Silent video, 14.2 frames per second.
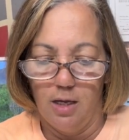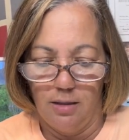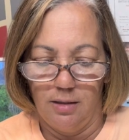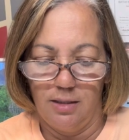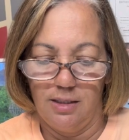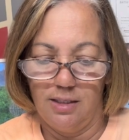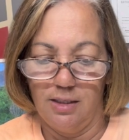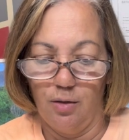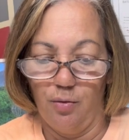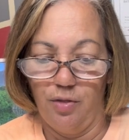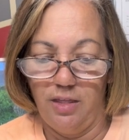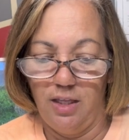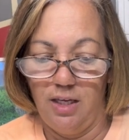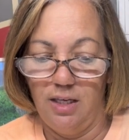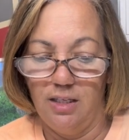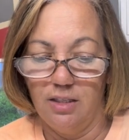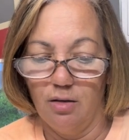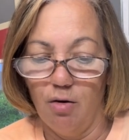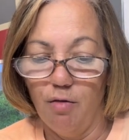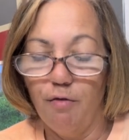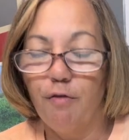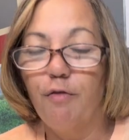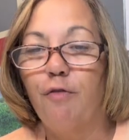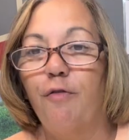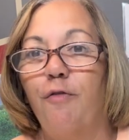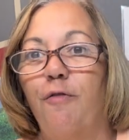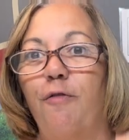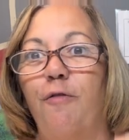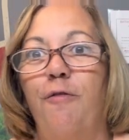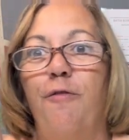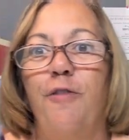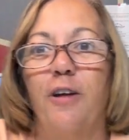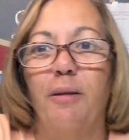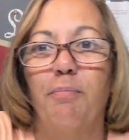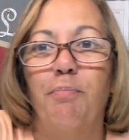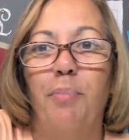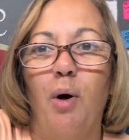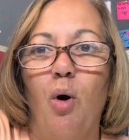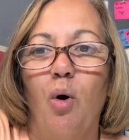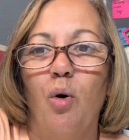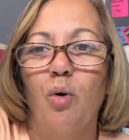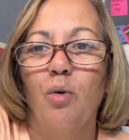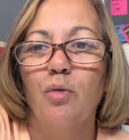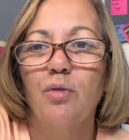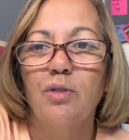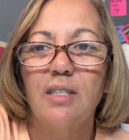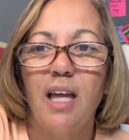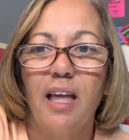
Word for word: So these are footballs